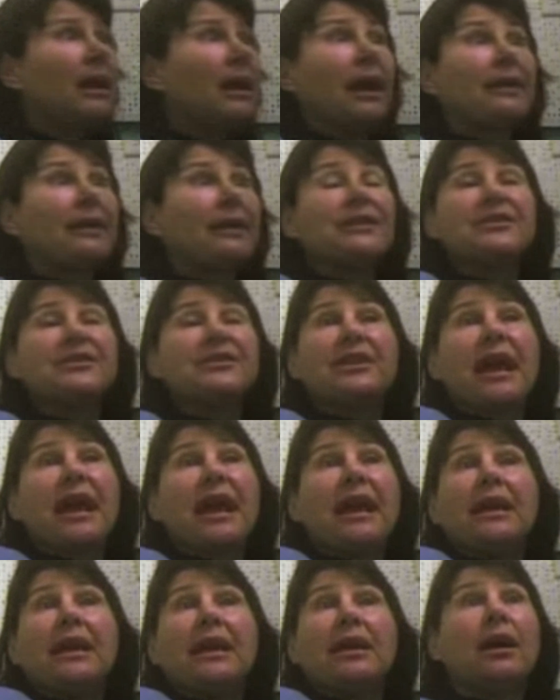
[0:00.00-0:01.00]
and I said,
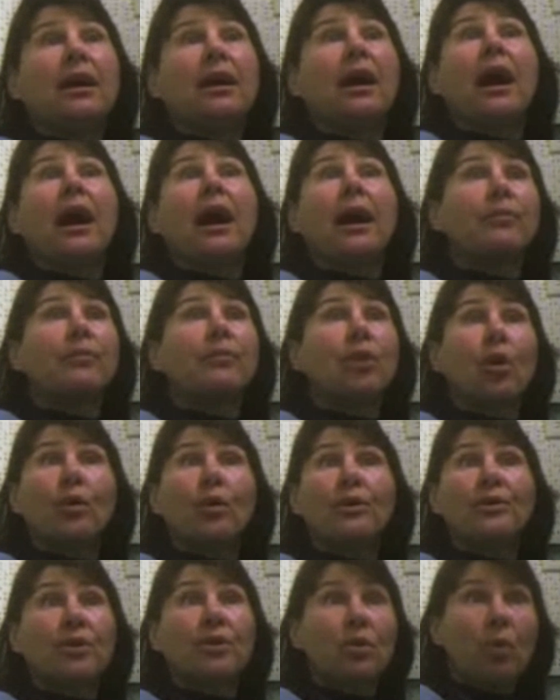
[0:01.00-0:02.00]
hey, I'm
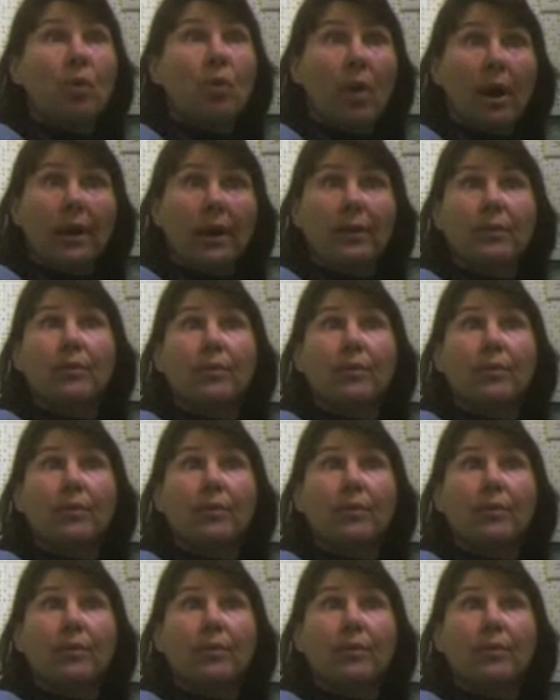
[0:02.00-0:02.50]
going to Hawaii